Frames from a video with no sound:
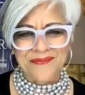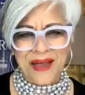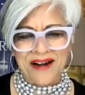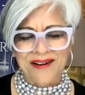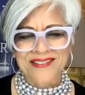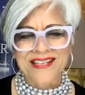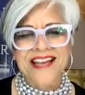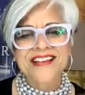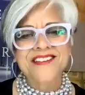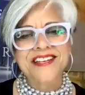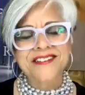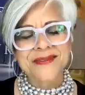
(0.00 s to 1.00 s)
Paris.
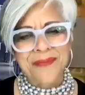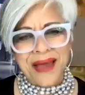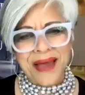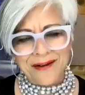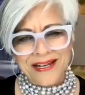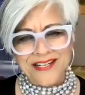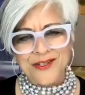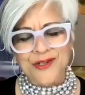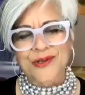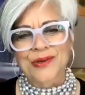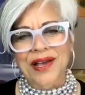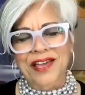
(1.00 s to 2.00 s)
She is married
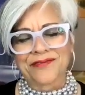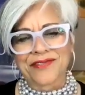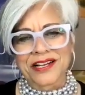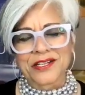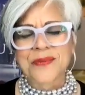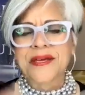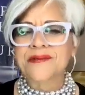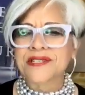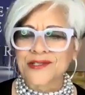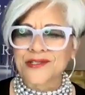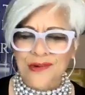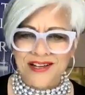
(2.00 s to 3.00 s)
to a Frenchman,
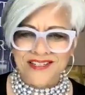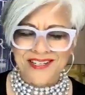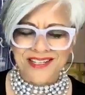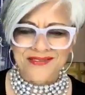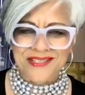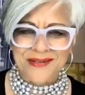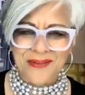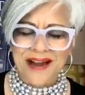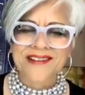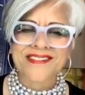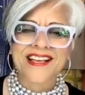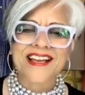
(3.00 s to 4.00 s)
which is why she lives in
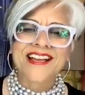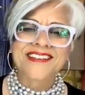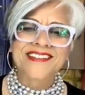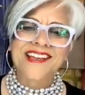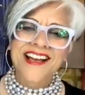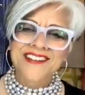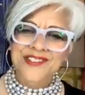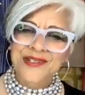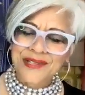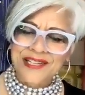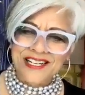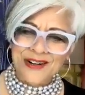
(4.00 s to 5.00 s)
Paris. She has
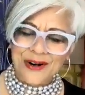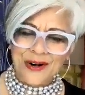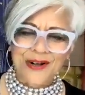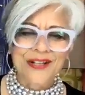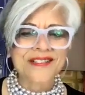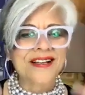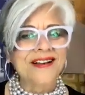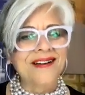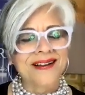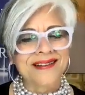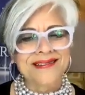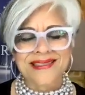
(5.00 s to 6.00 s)
2 little girls,
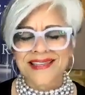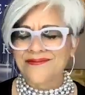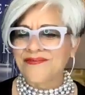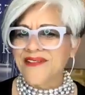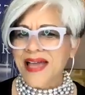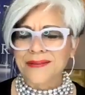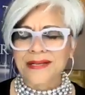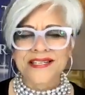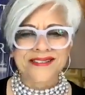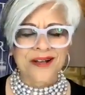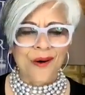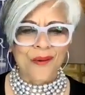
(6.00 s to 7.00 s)
the family
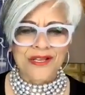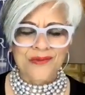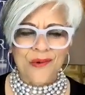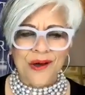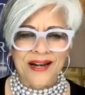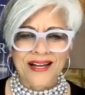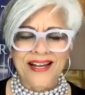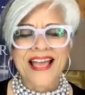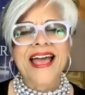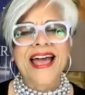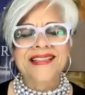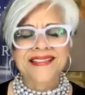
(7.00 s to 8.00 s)
she's always wanted,
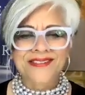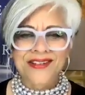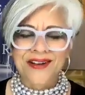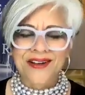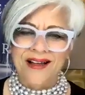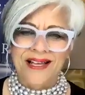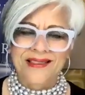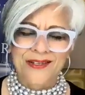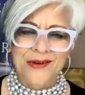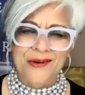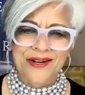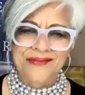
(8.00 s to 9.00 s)
and there's a knock at the
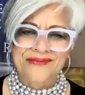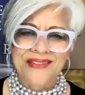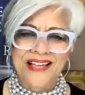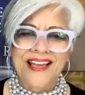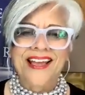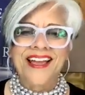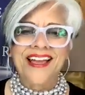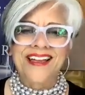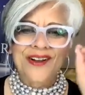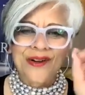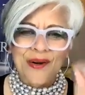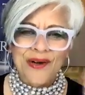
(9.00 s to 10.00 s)
door.
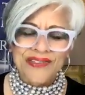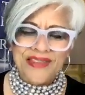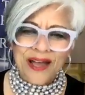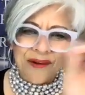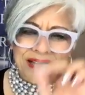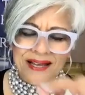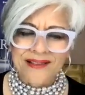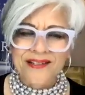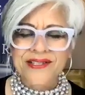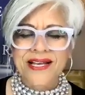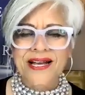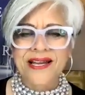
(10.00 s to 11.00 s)
And on the other
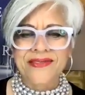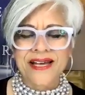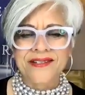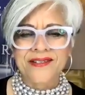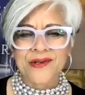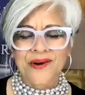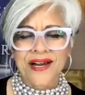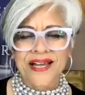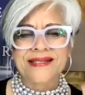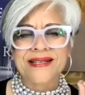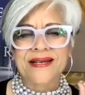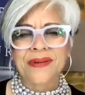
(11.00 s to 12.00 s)
side of that door
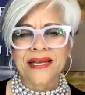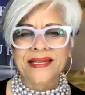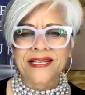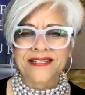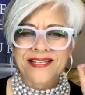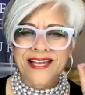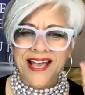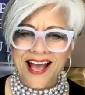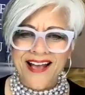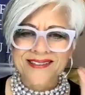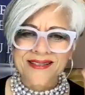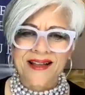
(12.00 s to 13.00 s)
is somebody that she
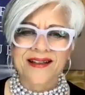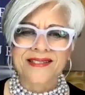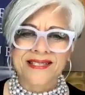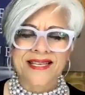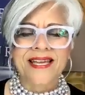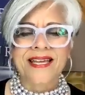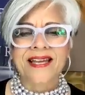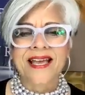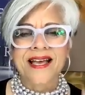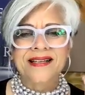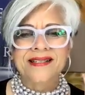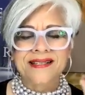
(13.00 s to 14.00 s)
has not seen
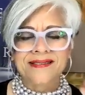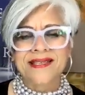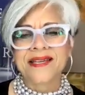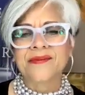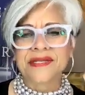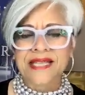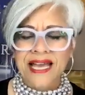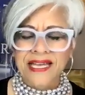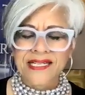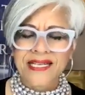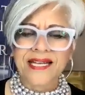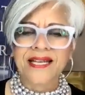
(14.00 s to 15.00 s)
since he was
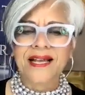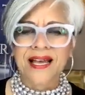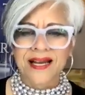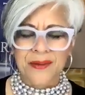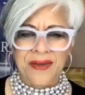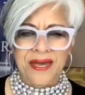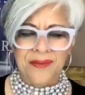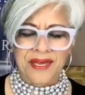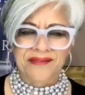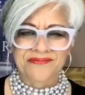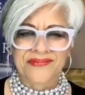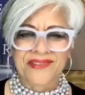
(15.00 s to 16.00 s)
18 and a
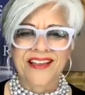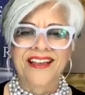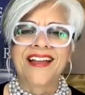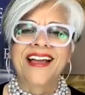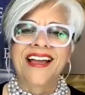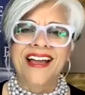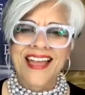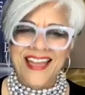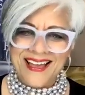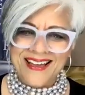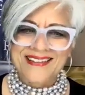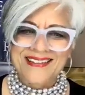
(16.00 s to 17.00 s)
baby.
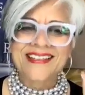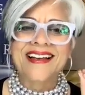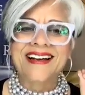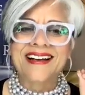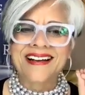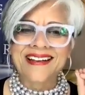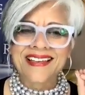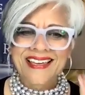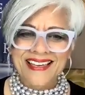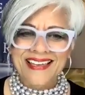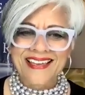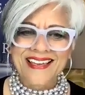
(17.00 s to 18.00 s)
And
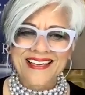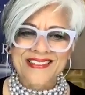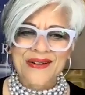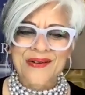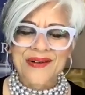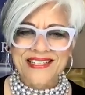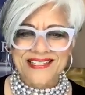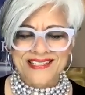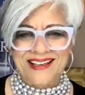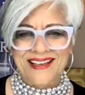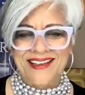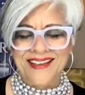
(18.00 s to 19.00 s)
he is going to
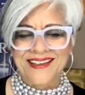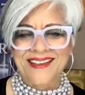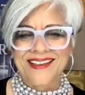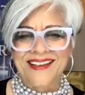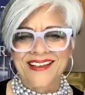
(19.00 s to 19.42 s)
say,